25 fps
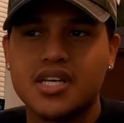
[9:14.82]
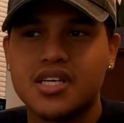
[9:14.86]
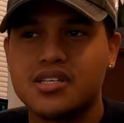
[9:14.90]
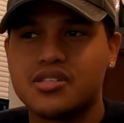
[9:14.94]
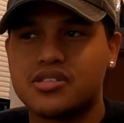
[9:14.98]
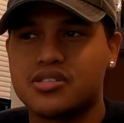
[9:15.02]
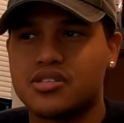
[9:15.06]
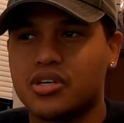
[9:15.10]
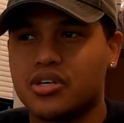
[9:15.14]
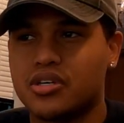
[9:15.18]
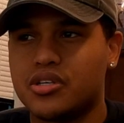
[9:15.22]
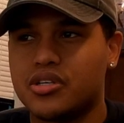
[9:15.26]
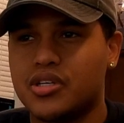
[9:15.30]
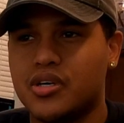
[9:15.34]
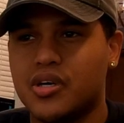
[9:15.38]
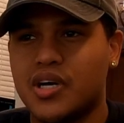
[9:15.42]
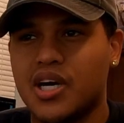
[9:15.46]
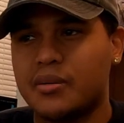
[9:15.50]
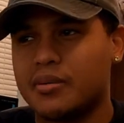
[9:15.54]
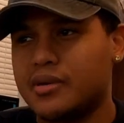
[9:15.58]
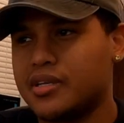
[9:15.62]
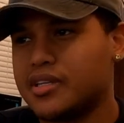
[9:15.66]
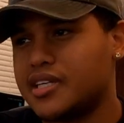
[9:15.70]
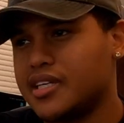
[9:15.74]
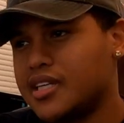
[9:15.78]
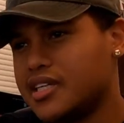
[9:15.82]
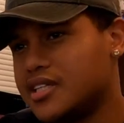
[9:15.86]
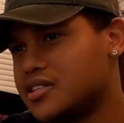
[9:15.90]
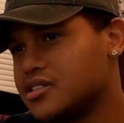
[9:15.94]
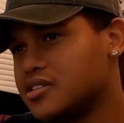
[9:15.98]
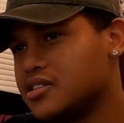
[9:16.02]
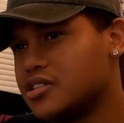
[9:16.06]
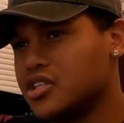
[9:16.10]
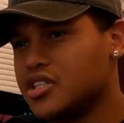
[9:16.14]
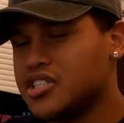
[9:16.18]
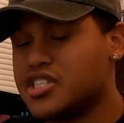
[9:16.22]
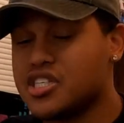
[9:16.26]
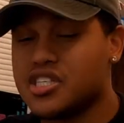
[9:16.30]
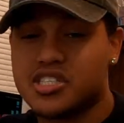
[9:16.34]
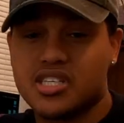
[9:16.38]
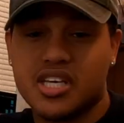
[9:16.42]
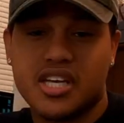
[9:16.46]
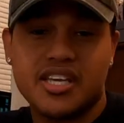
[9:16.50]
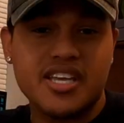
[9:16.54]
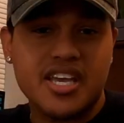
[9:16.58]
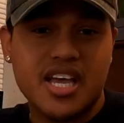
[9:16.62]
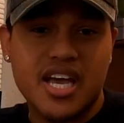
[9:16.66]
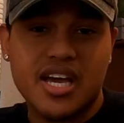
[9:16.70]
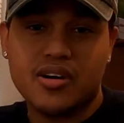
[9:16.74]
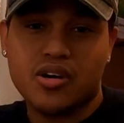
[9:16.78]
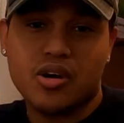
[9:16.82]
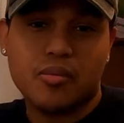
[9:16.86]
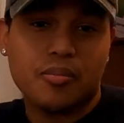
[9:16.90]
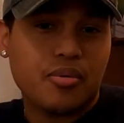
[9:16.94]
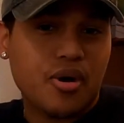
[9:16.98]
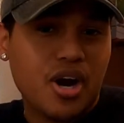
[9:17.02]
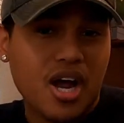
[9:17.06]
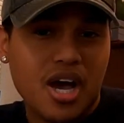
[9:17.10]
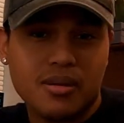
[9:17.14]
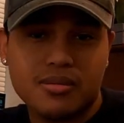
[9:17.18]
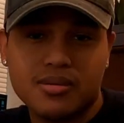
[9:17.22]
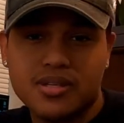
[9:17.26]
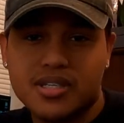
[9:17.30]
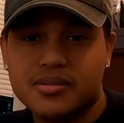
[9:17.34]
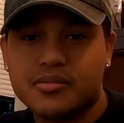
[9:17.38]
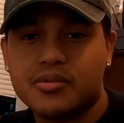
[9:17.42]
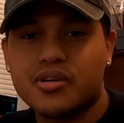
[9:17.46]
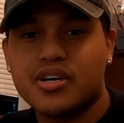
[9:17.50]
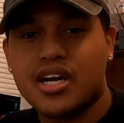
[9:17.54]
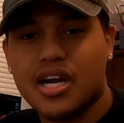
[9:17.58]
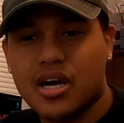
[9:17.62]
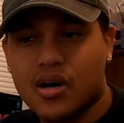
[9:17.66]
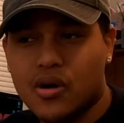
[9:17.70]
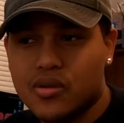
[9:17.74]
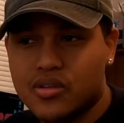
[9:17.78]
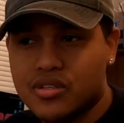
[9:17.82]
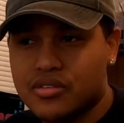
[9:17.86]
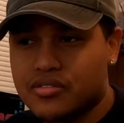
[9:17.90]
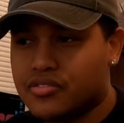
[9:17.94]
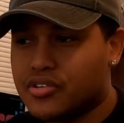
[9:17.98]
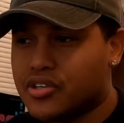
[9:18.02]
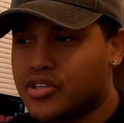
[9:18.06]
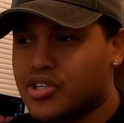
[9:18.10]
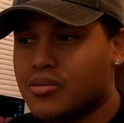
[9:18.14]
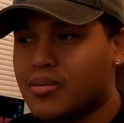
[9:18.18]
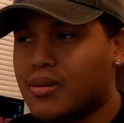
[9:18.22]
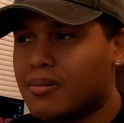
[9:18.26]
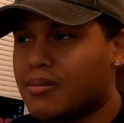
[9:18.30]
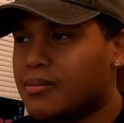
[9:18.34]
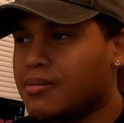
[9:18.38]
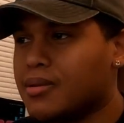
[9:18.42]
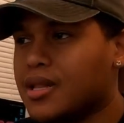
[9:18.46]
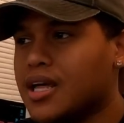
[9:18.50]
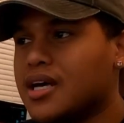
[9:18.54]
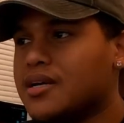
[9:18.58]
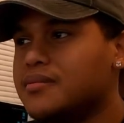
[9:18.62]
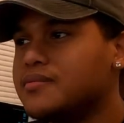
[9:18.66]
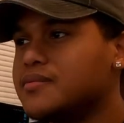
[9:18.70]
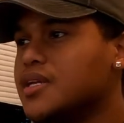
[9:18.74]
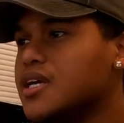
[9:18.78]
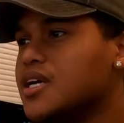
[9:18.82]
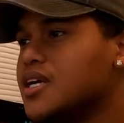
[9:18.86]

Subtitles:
So, you know, everything good. You said, yeah, no problem. We're gonna hold them for you, blah, blah, blah.